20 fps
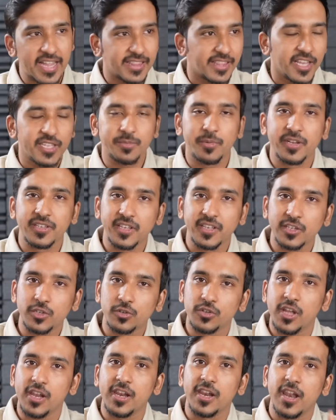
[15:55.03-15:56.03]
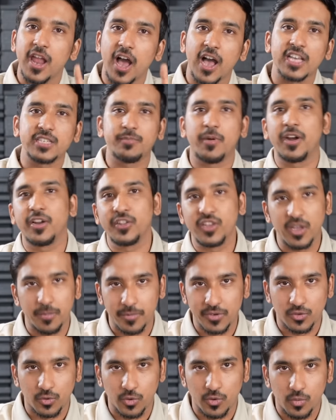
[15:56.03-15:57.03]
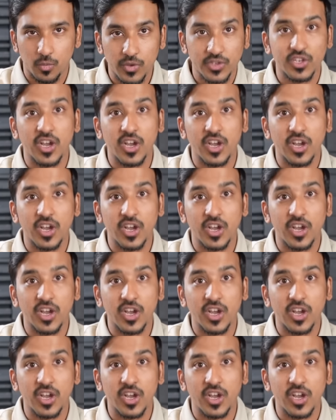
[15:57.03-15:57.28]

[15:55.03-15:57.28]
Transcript: And this brings us to the last part of the episode,